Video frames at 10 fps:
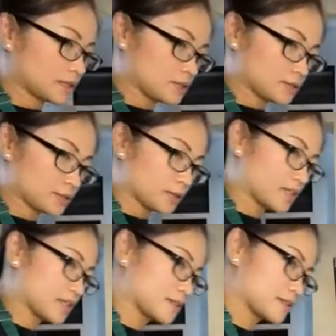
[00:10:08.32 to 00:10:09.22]
And then
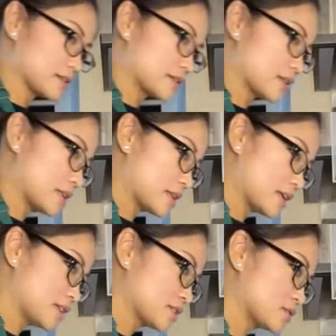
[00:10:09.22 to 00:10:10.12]
you add
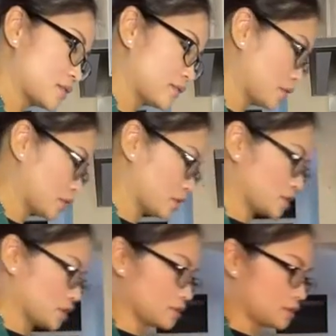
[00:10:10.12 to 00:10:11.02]
extra
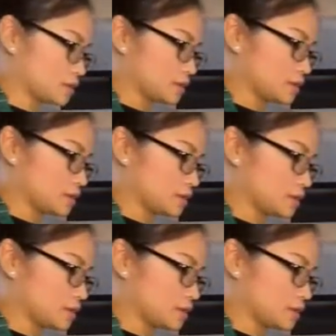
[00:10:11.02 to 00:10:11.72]
virgin olive